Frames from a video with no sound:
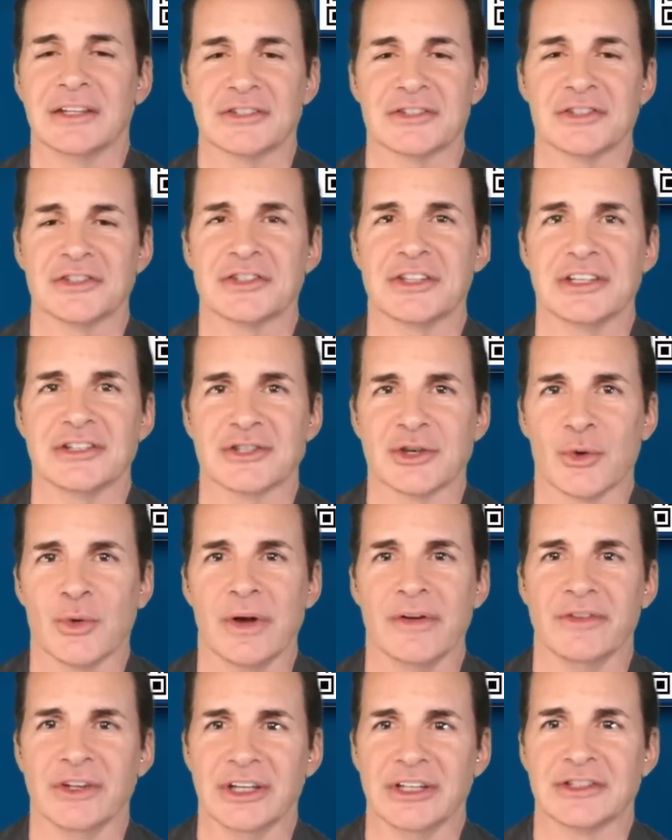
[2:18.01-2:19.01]
this is his
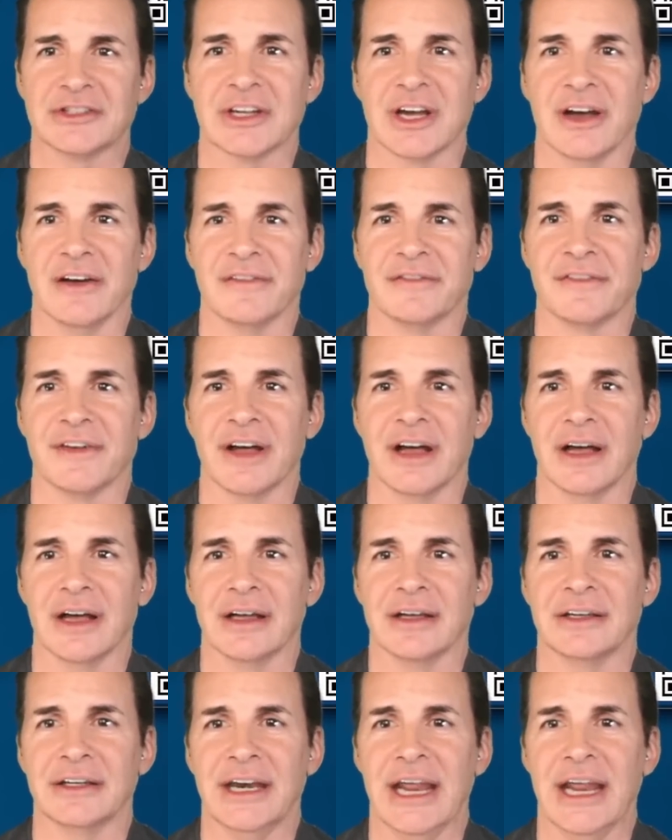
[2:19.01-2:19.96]
equivalent of uh,